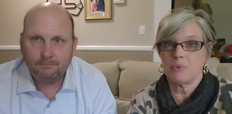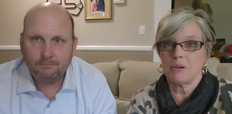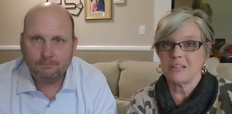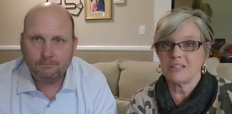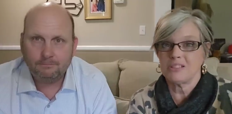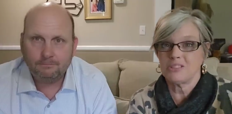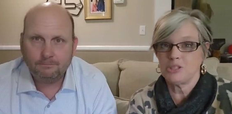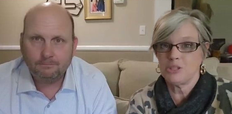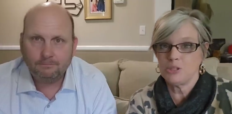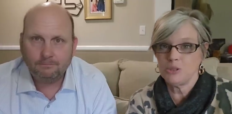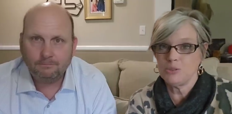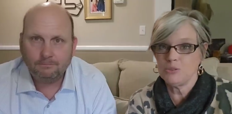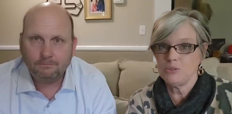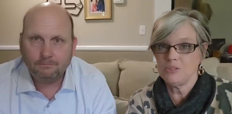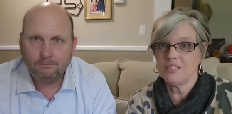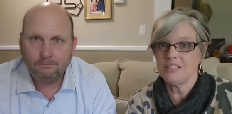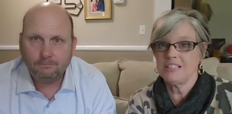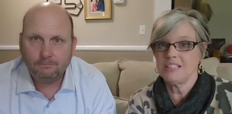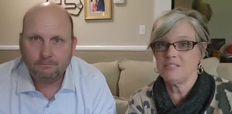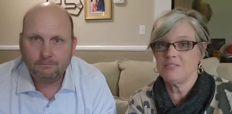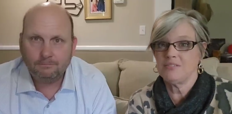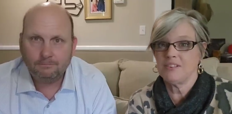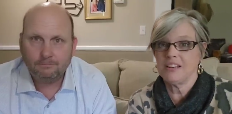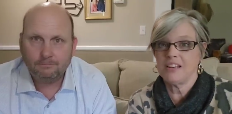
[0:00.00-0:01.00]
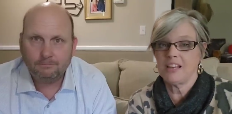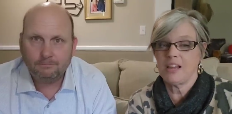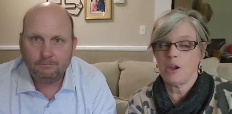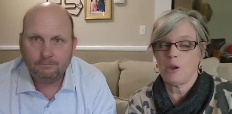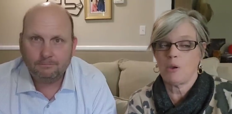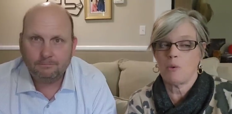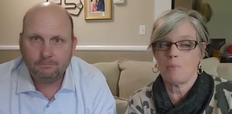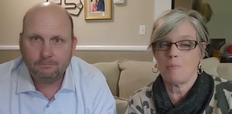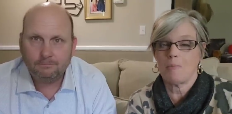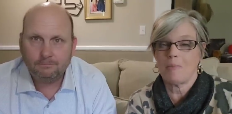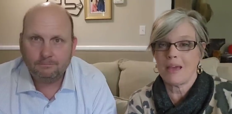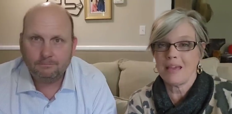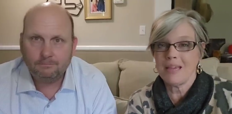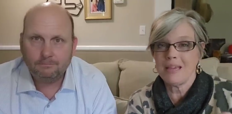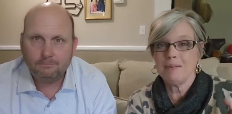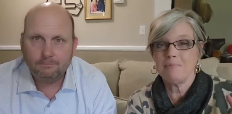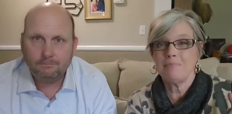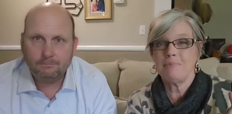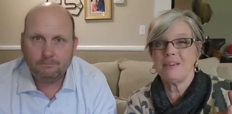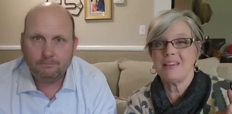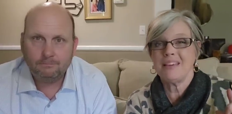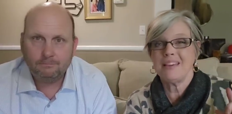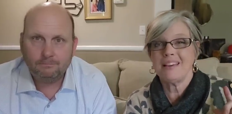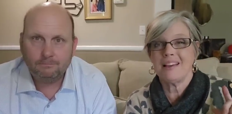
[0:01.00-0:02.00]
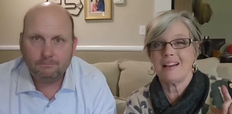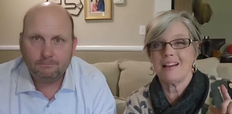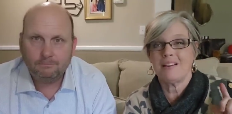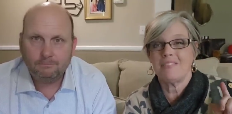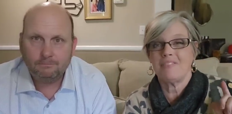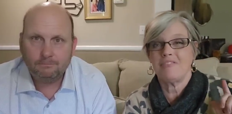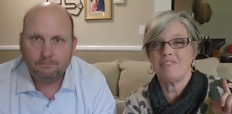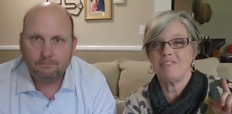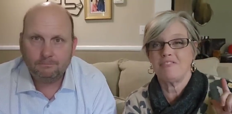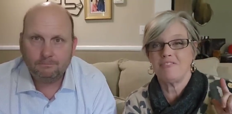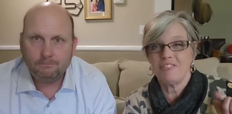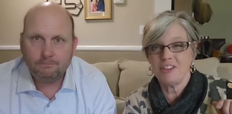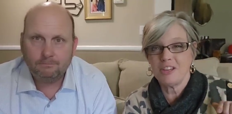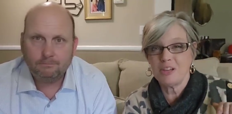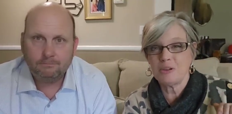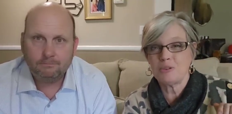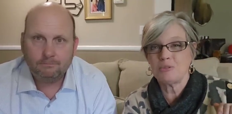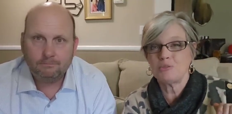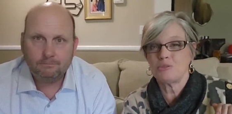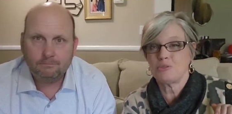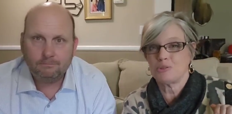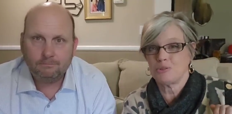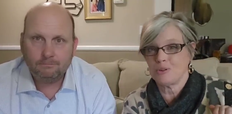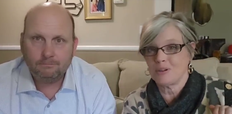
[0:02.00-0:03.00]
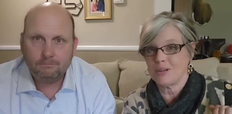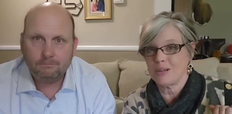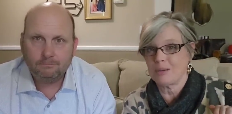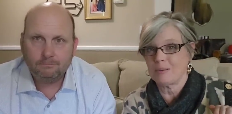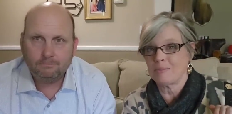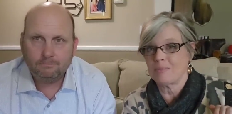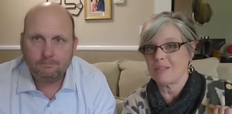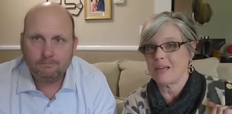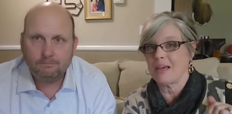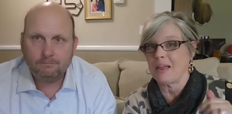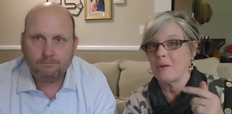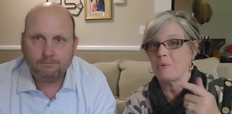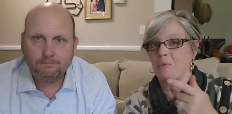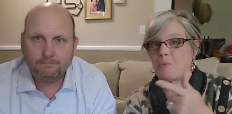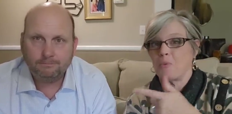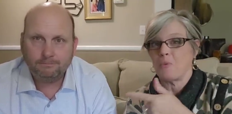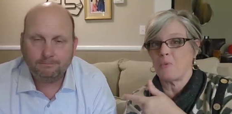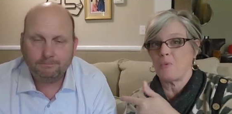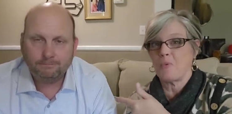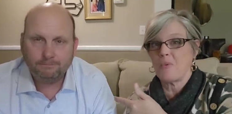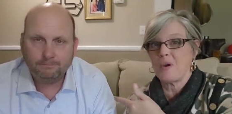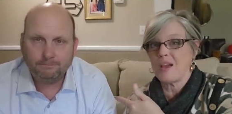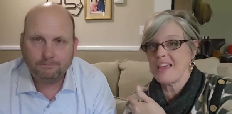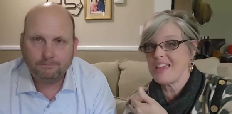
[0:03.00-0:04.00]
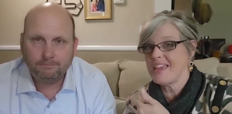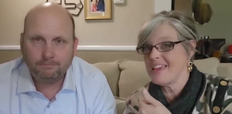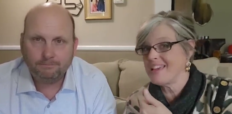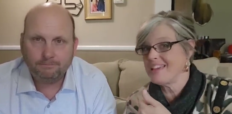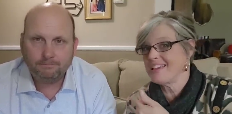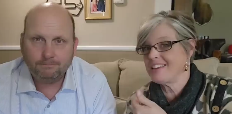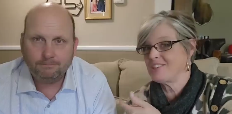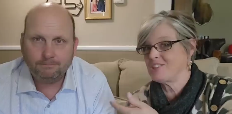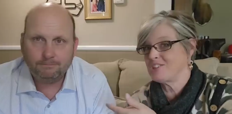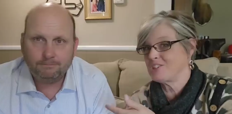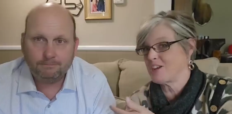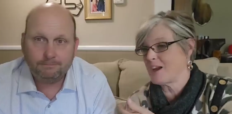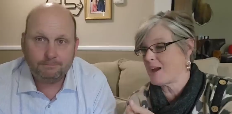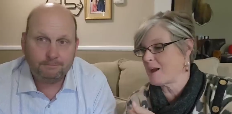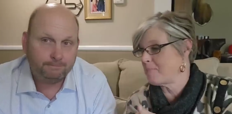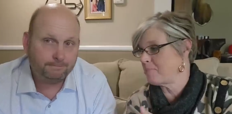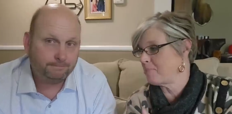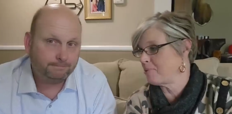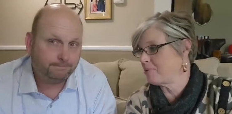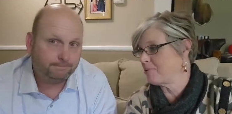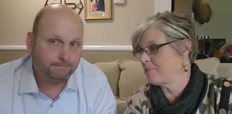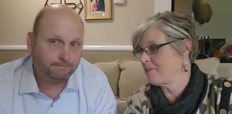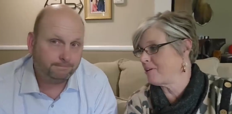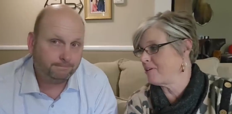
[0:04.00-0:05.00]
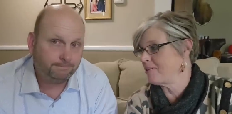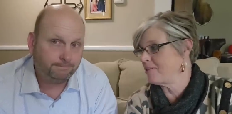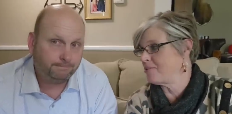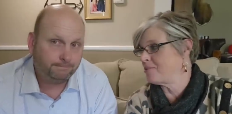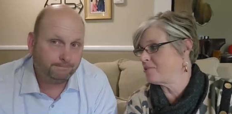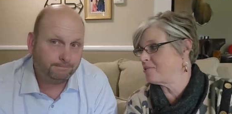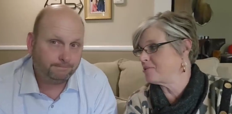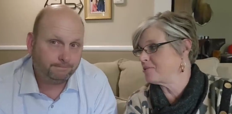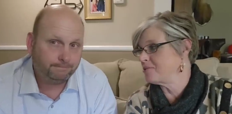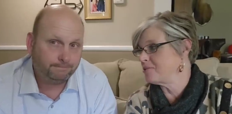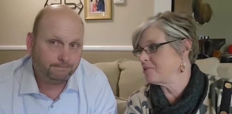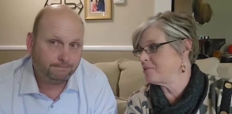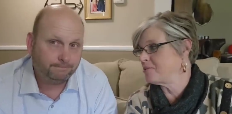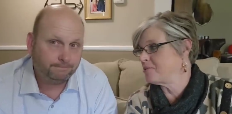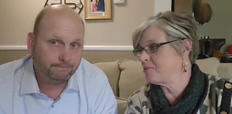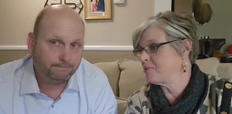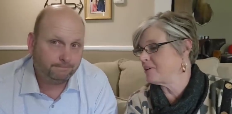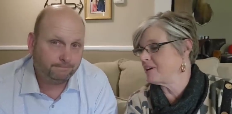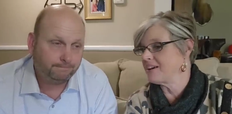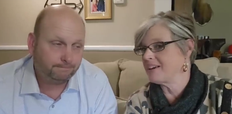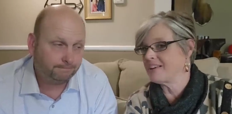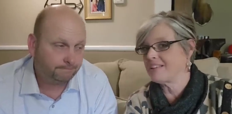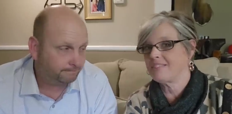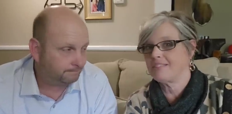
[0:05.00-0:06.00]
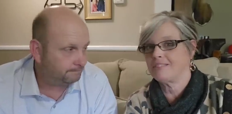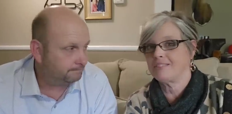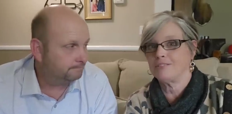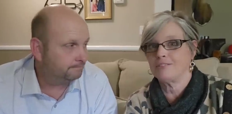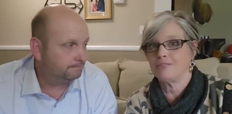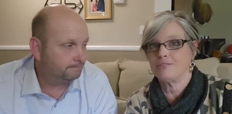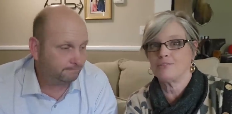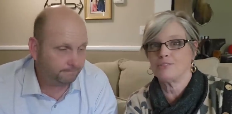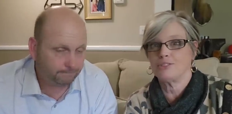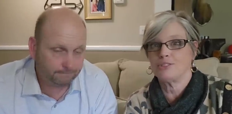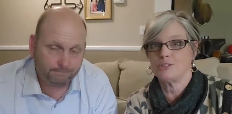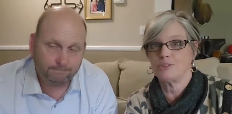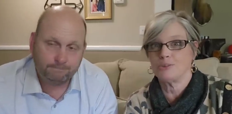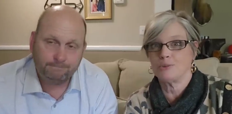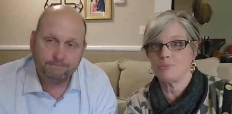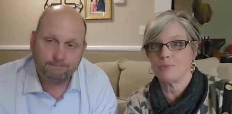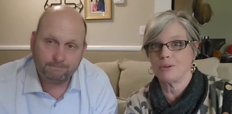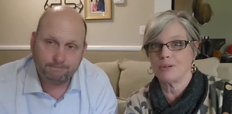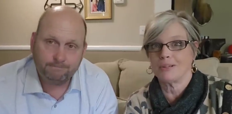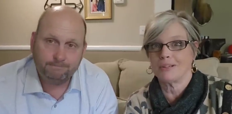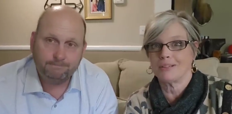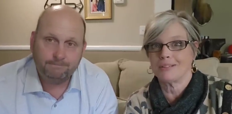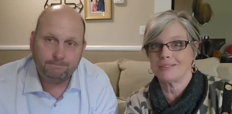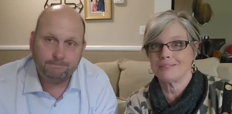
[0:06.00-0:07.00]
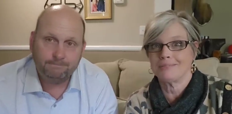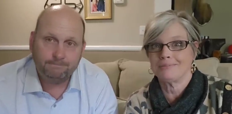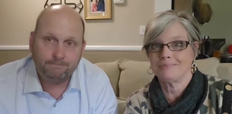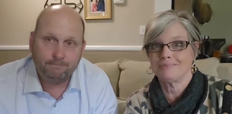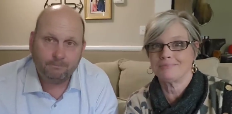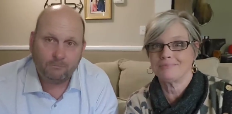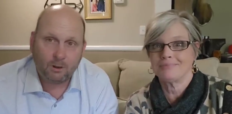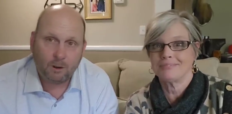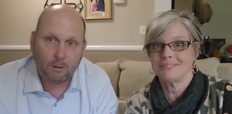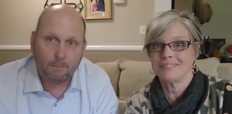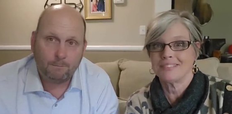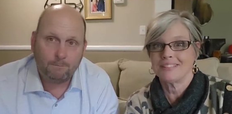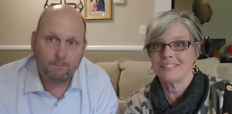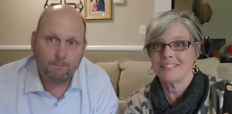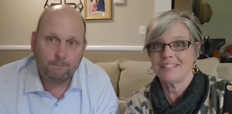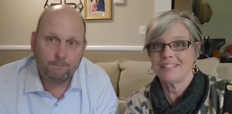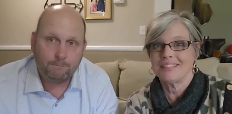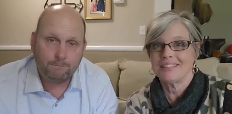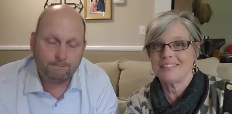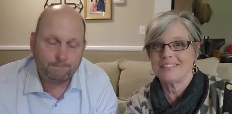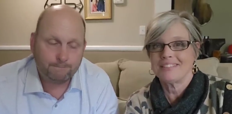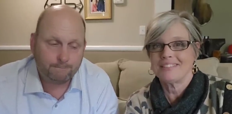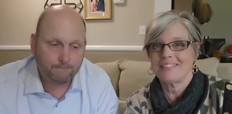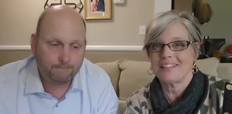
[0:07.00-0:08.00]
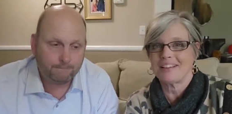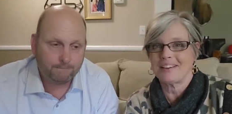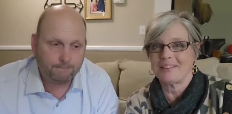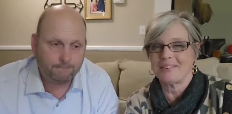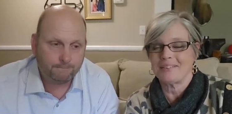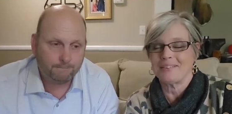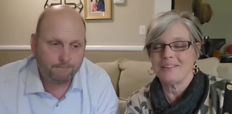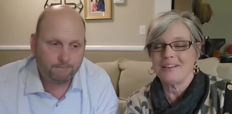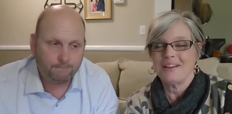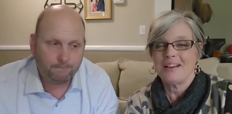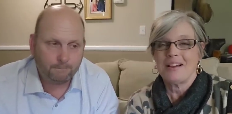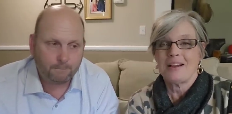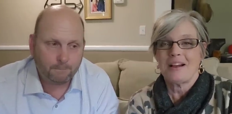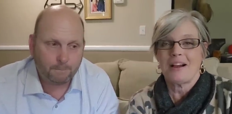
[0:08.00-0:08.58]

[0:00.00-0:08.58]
Speaker 1: but Tuesday's video may be a field trip that we chaperone with Judabug. Yep. So